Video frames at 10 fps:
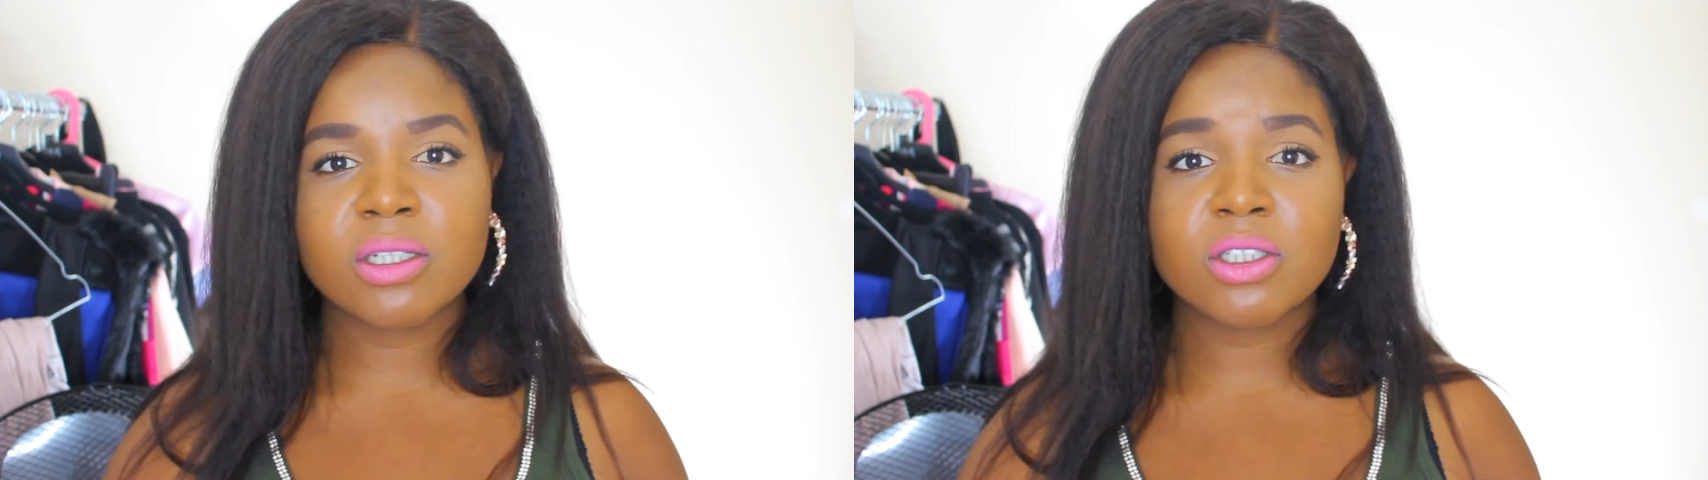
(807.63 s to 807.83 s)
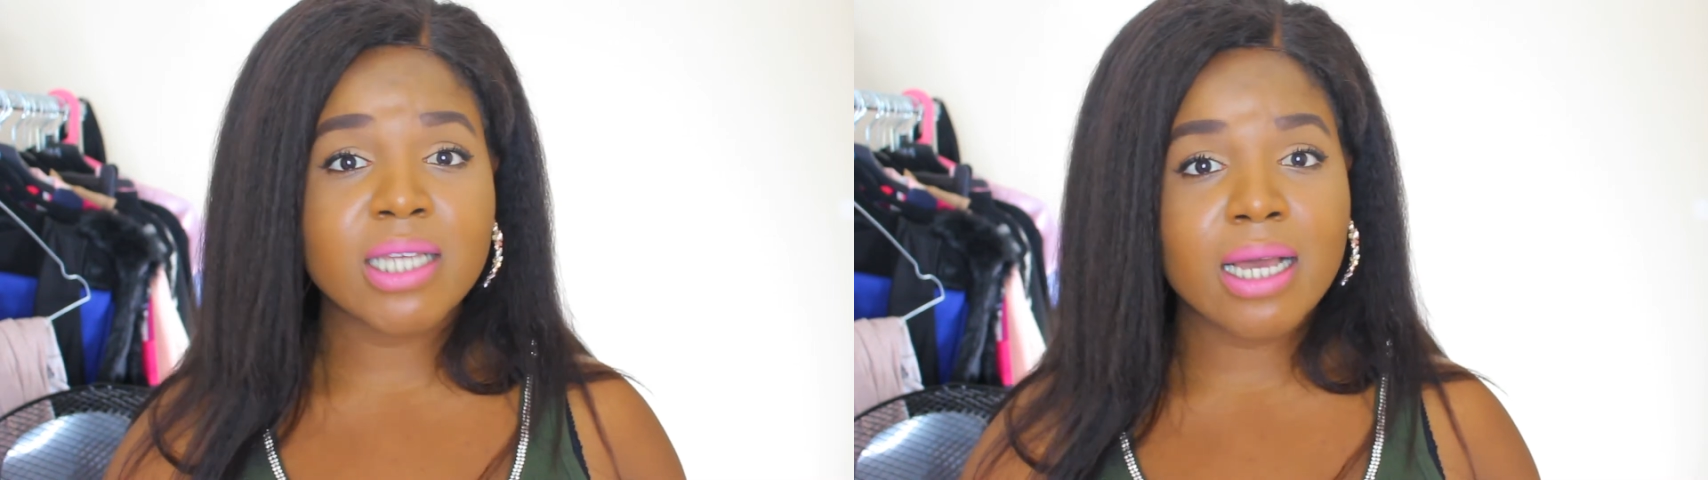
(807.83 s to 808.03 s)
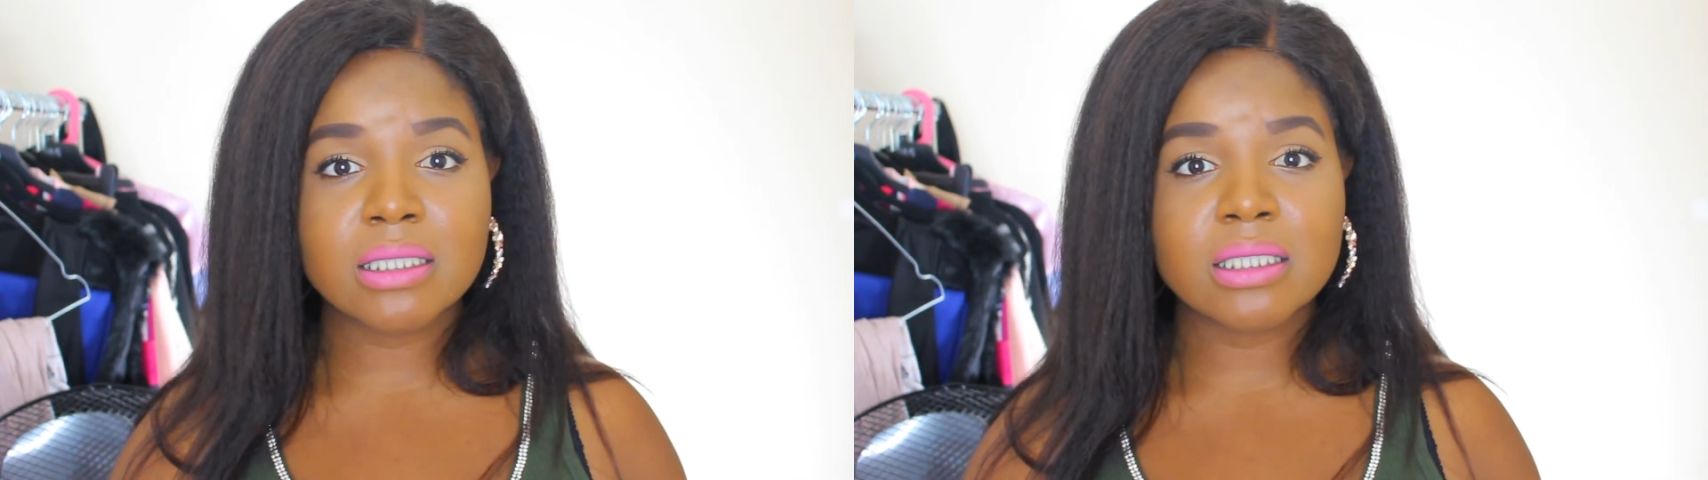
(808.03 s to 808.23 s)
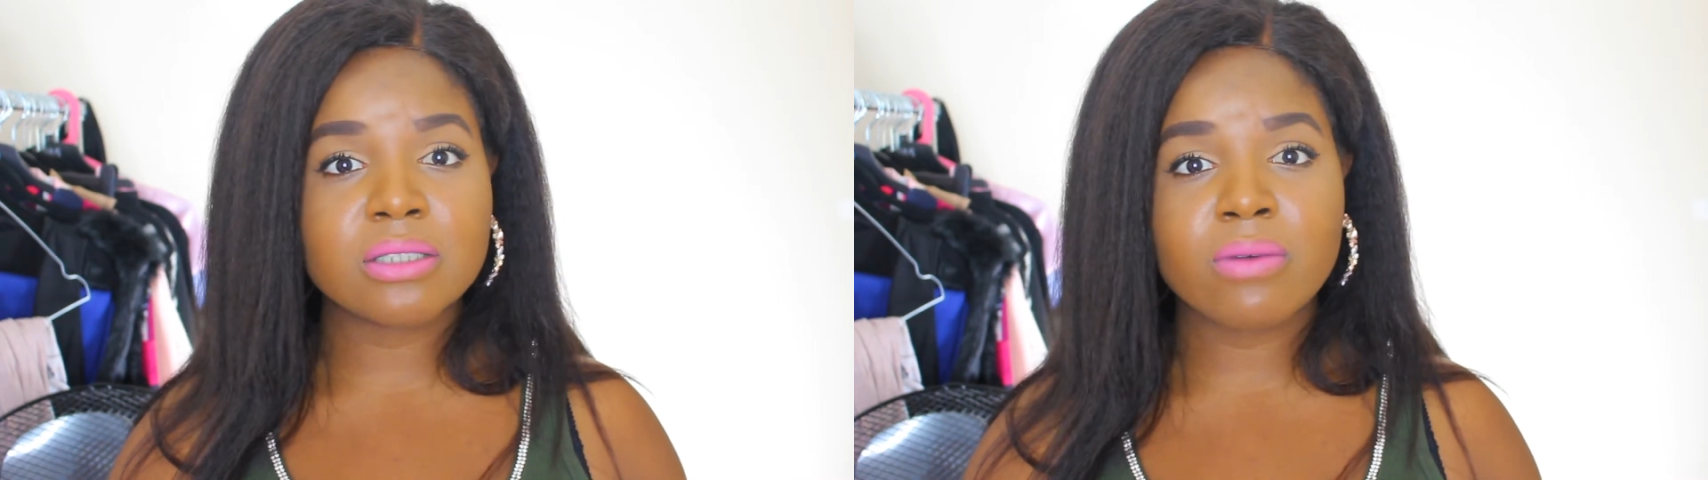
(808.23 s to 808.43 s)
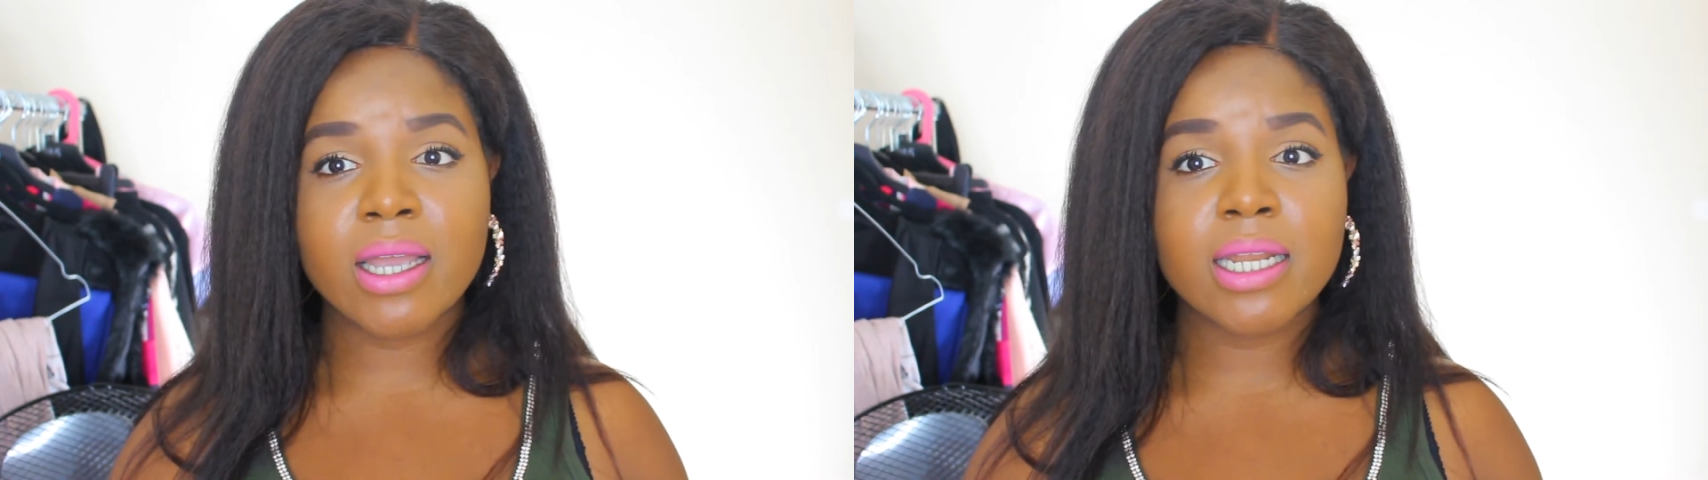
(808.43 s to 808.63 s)
much
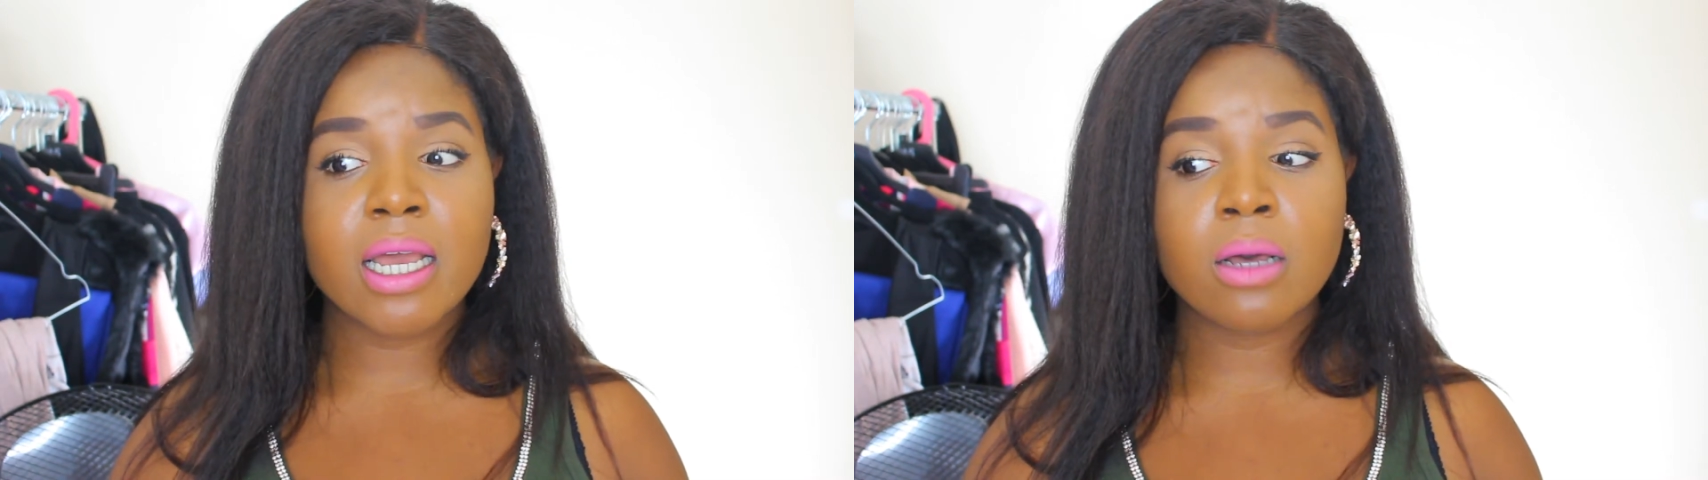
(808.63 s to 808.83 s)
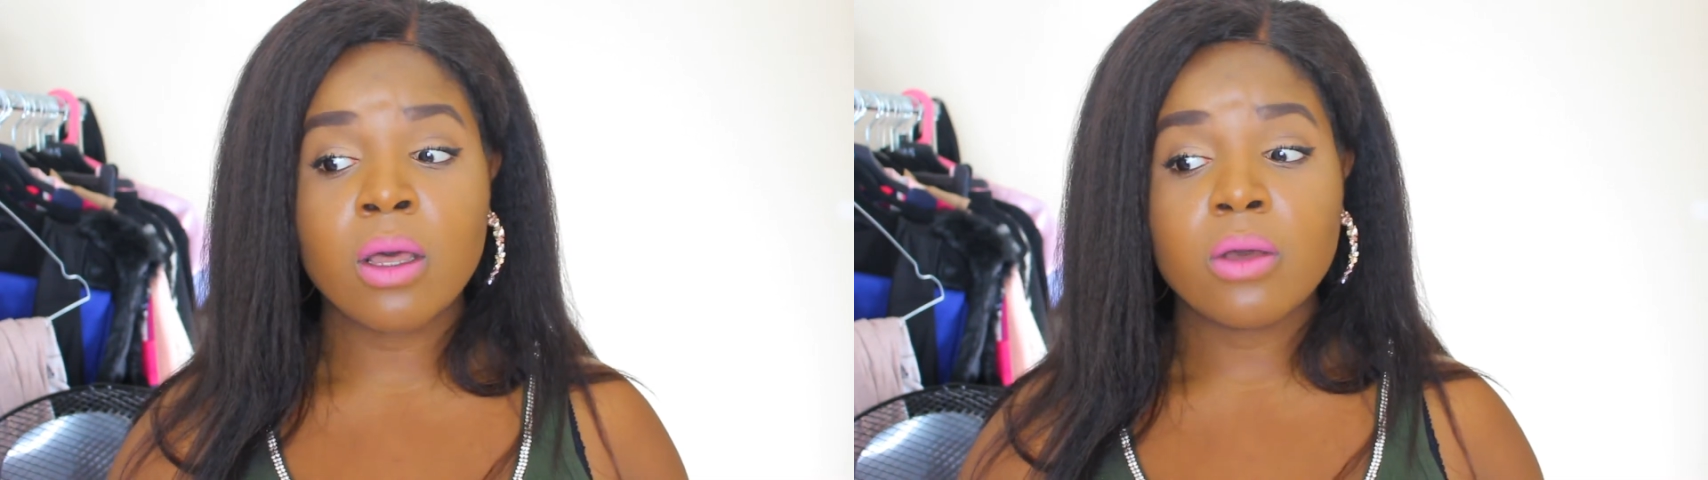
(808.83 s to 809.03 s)
taxes right now.